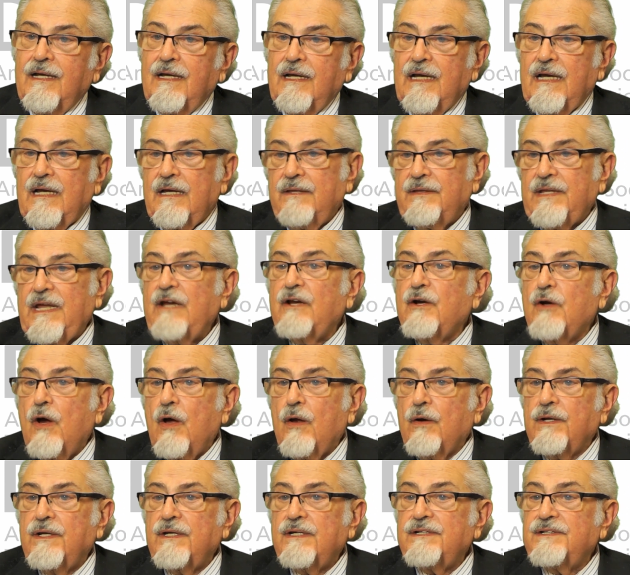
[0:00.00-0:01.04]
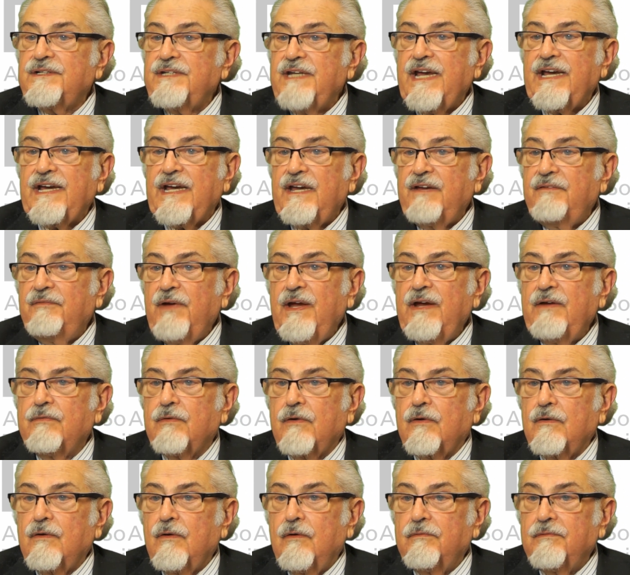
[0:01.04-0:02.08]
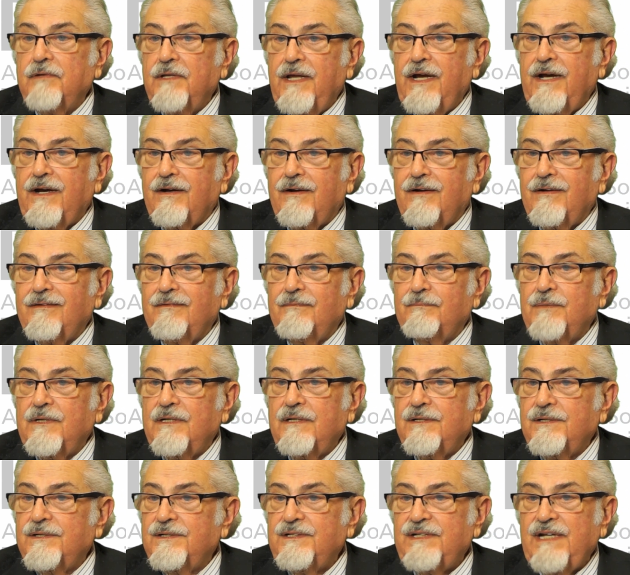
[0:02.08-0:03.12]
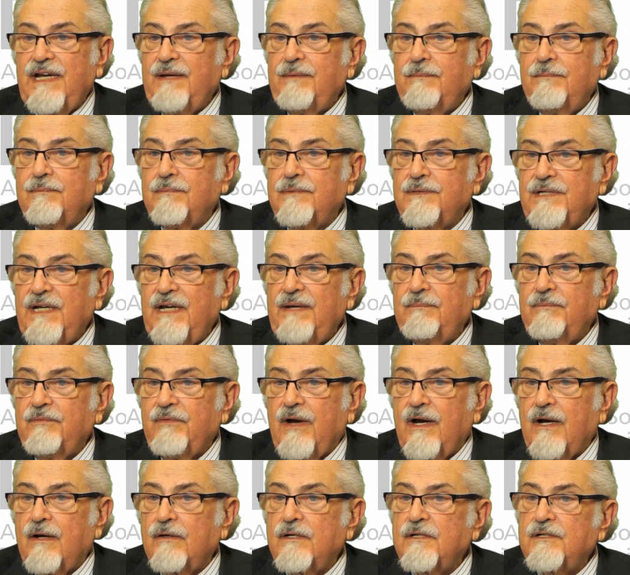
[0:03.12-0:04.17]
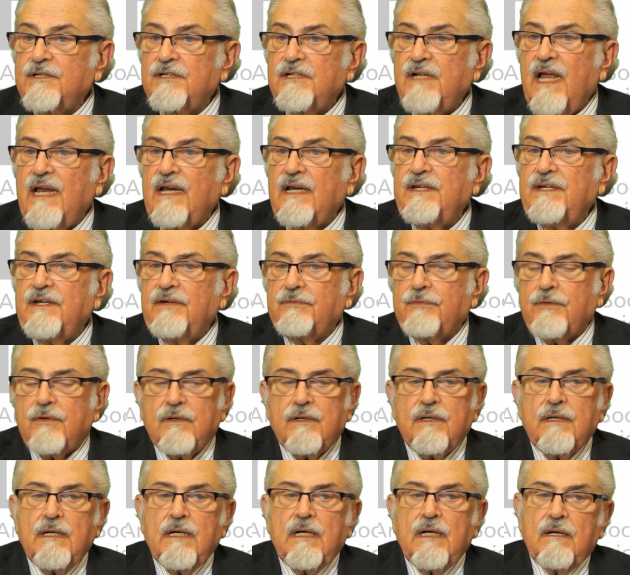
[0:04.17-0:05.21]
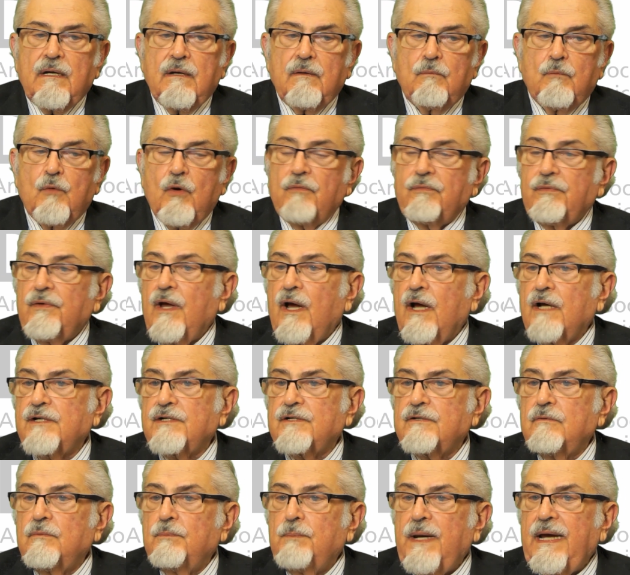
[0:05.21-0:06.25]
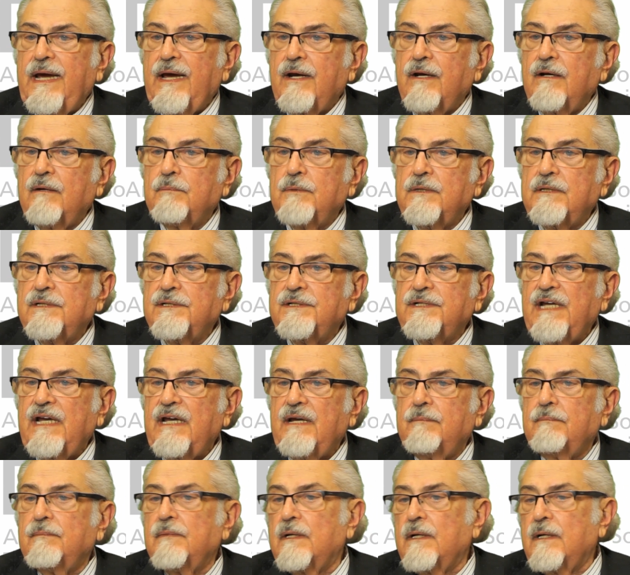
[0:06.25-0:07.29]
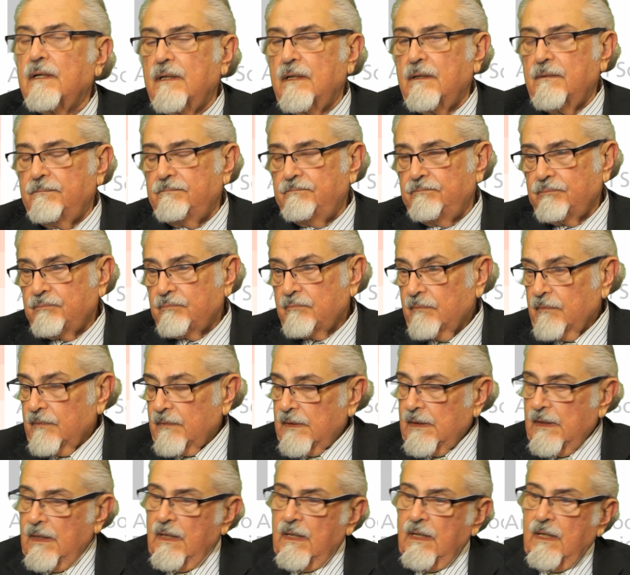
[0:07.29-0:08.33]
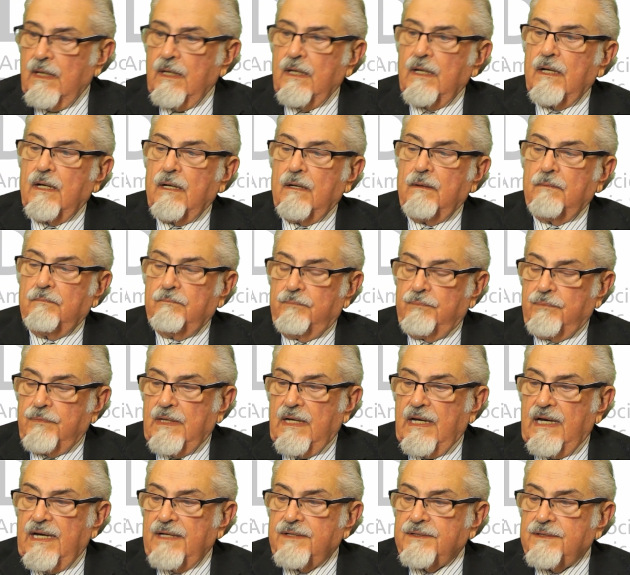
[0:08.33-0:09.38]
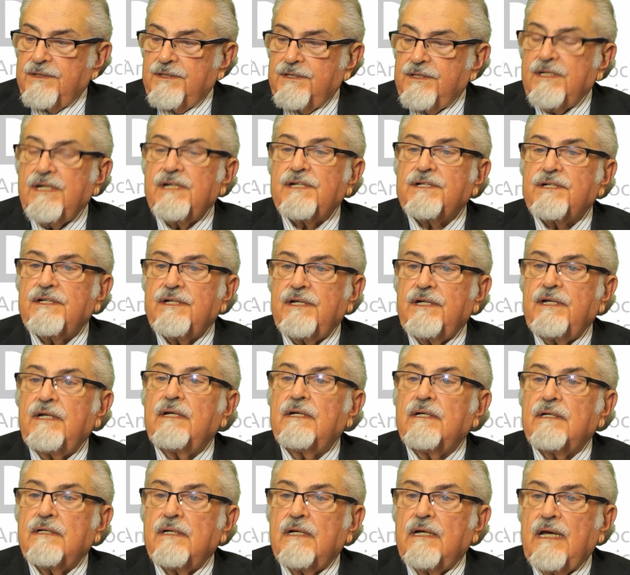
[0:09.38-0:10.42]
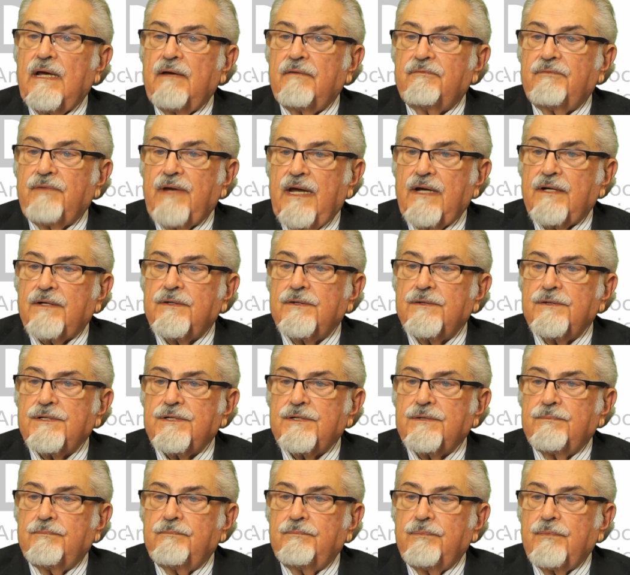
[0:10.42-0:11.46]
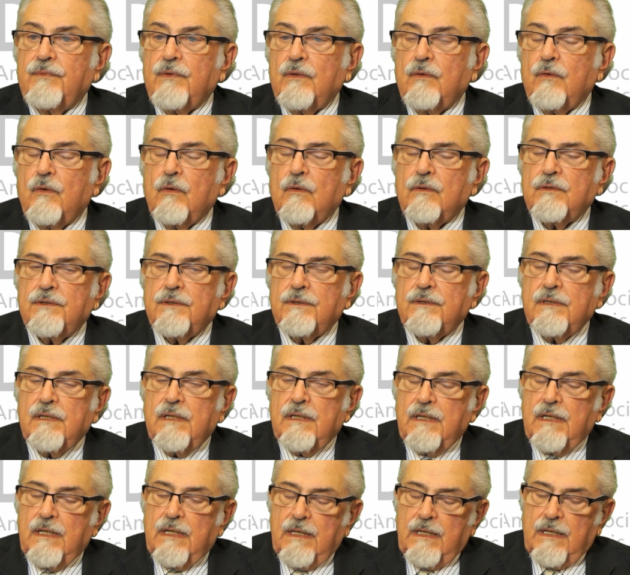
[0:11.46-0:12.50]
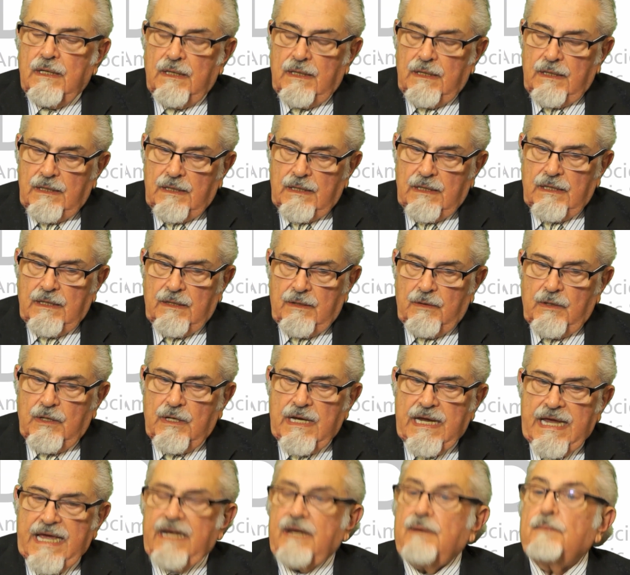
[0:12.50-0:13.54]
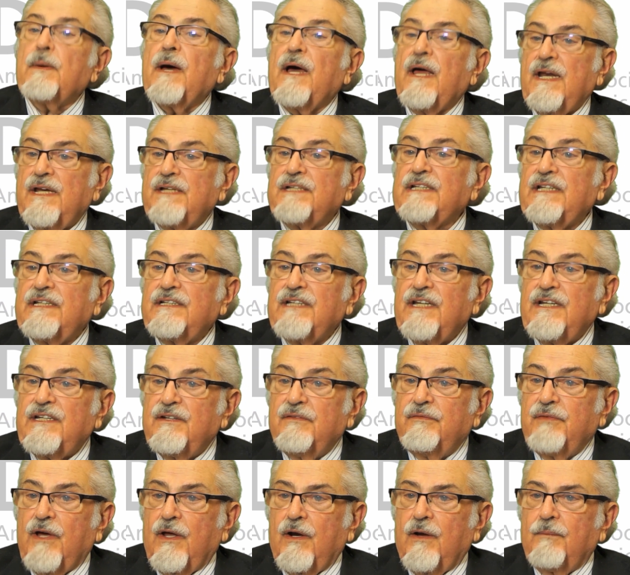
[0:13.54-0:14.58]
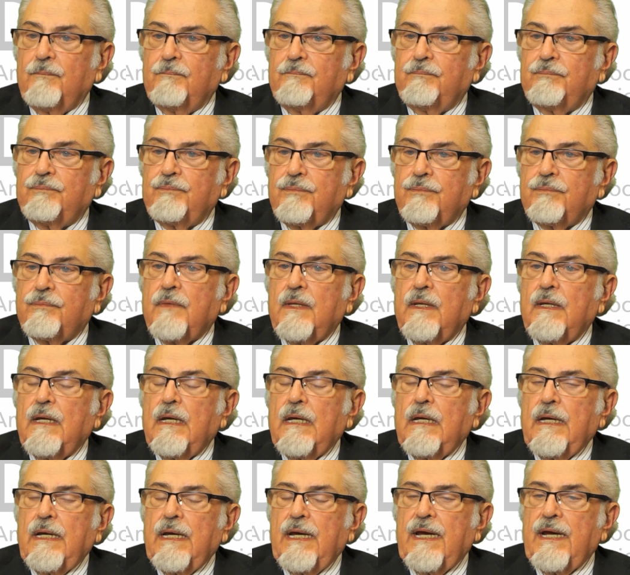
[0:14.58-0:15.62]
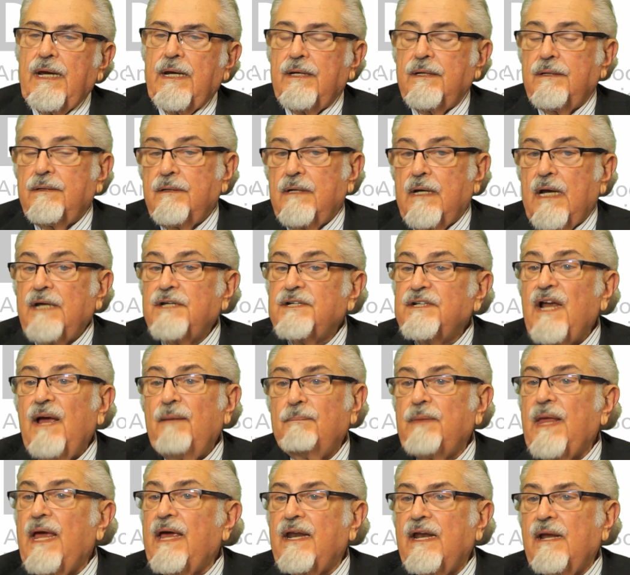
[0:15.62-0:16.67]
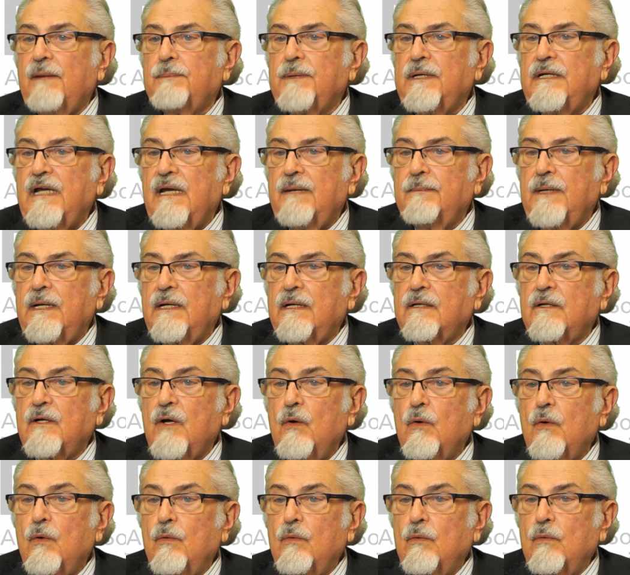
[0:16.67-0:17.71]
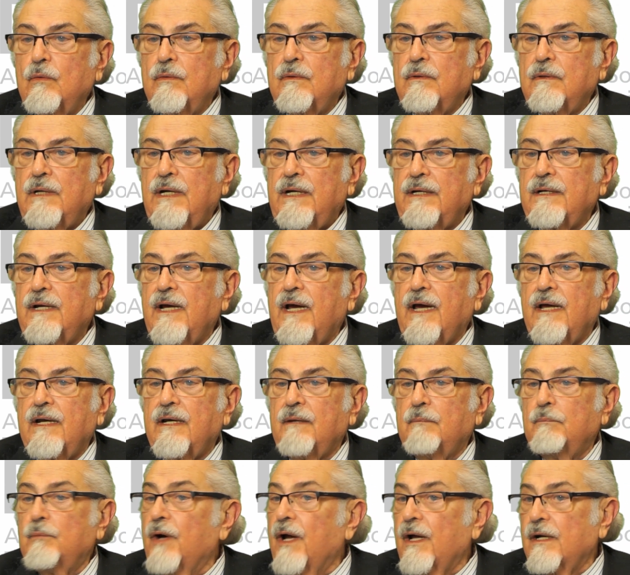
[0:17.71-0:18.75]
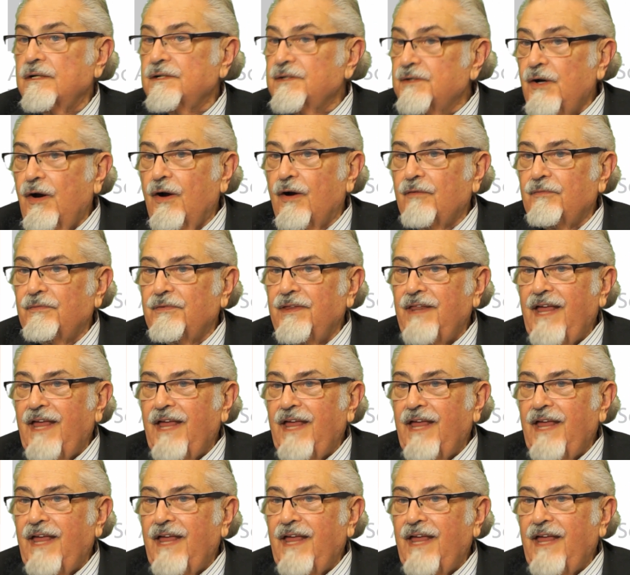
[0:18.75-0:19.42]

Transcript: They called it dengue fever over there, but it's the same virus, slightly different morphological pattern, but the same antigenicity factors or antibodies that they develop. And I stopped that epidemic cold and got a Bronze Star for